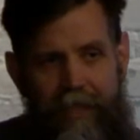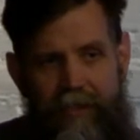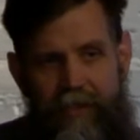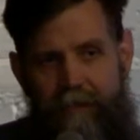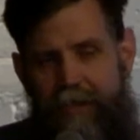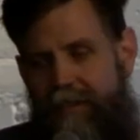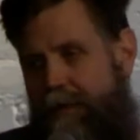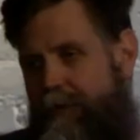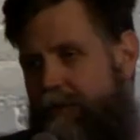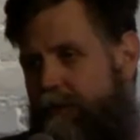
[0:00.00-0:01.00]
they jumped to
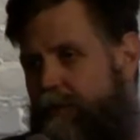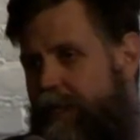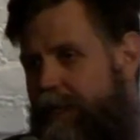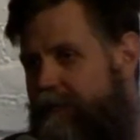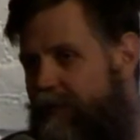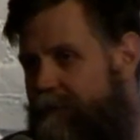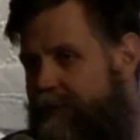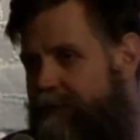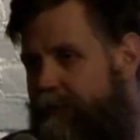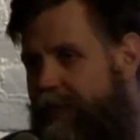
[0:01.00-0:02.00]
number 3 in terms
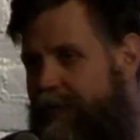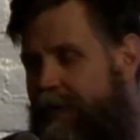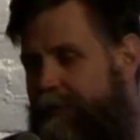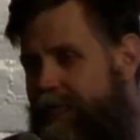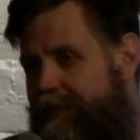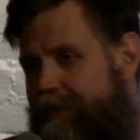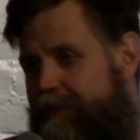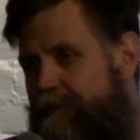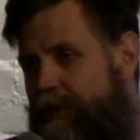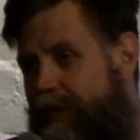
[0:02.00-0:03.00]
of unique
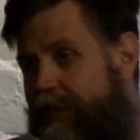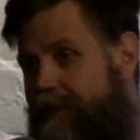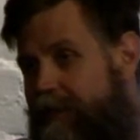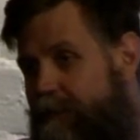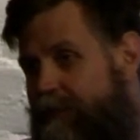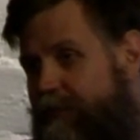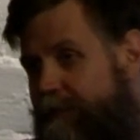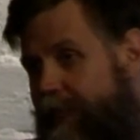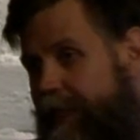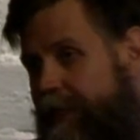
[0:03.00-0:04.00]
IPs per day that they were
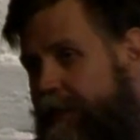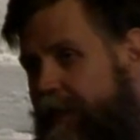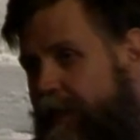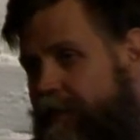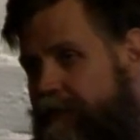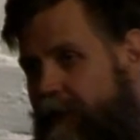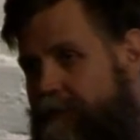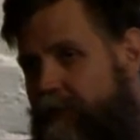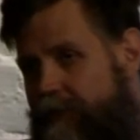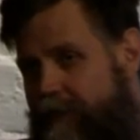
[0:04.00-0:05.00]
submitting. So
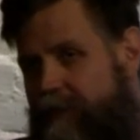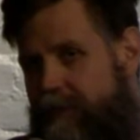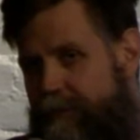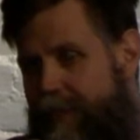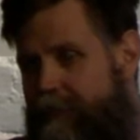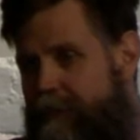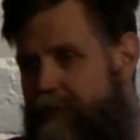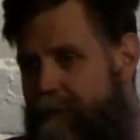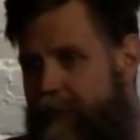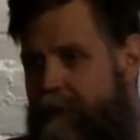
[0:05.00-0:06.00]
I'm starting to suspect
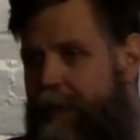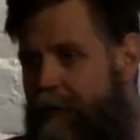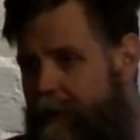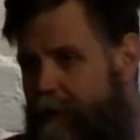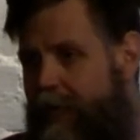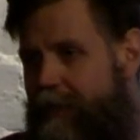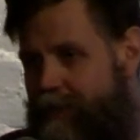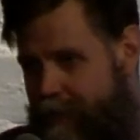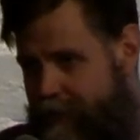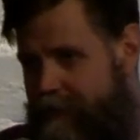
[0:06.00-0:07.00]
there's something about
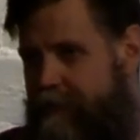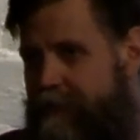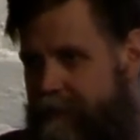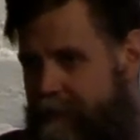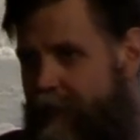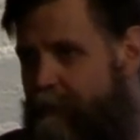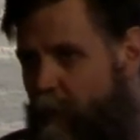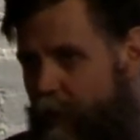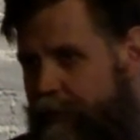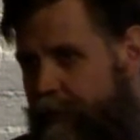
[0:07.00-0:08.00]
location that's
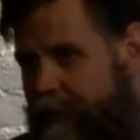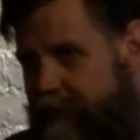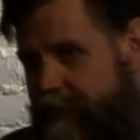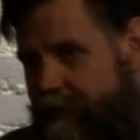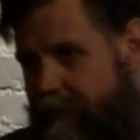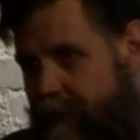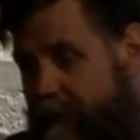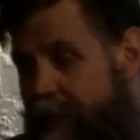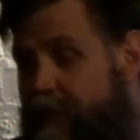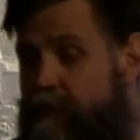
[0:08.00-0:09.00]
important to all this stuff too.
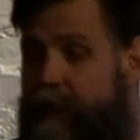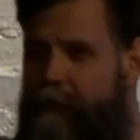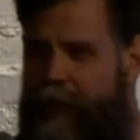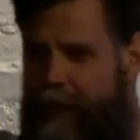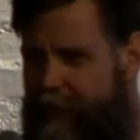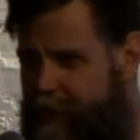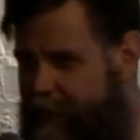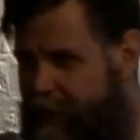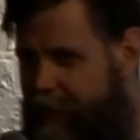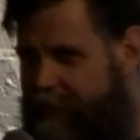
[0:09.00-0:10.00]
So anyway,
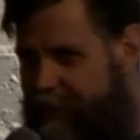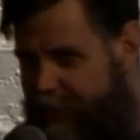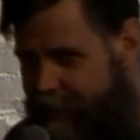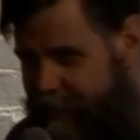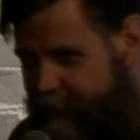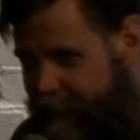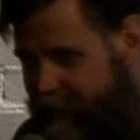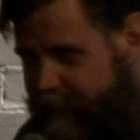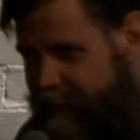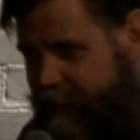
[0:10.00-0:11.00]
I think I
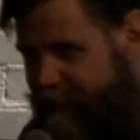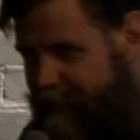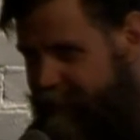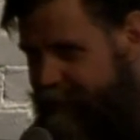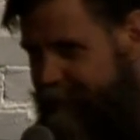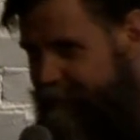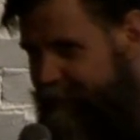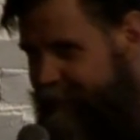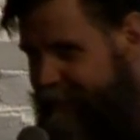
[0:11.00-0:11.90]
got to your question, maybe?